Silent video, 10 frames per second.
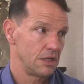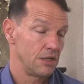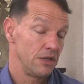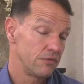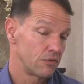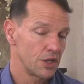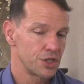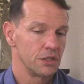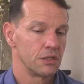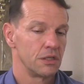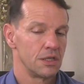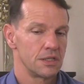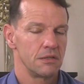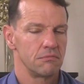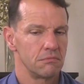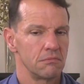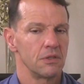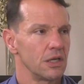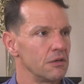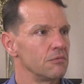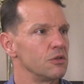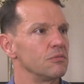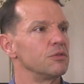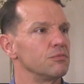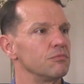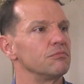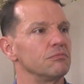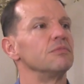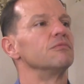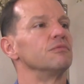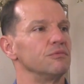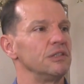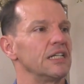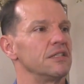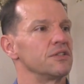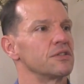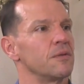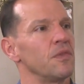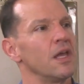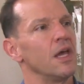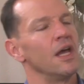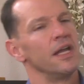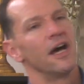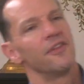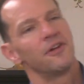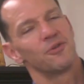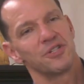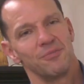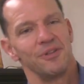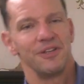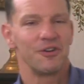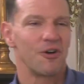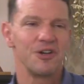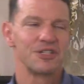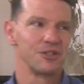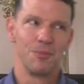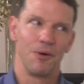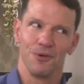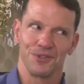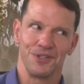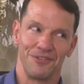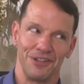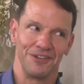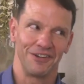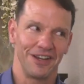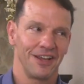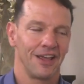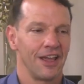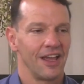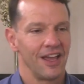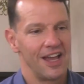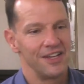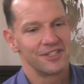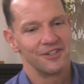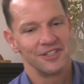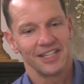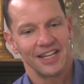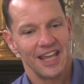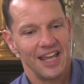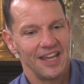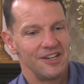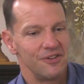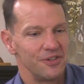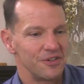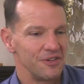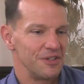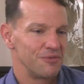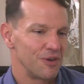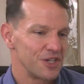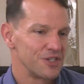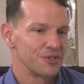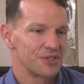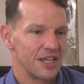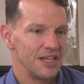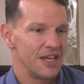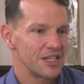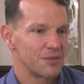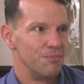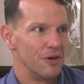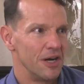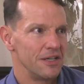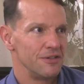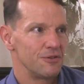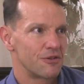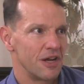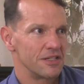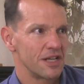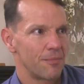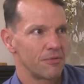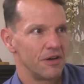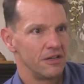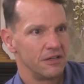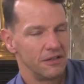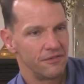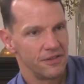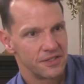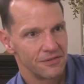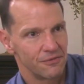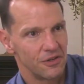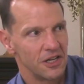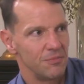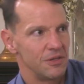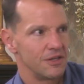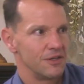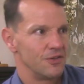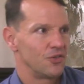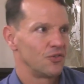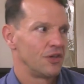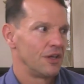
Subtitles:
and even Russia said, "Okay, we got this." Now there are always loopholes and everything, right? And so it's like, hey, the Russians will say yes, but Ukraine is operating in an offensive way because,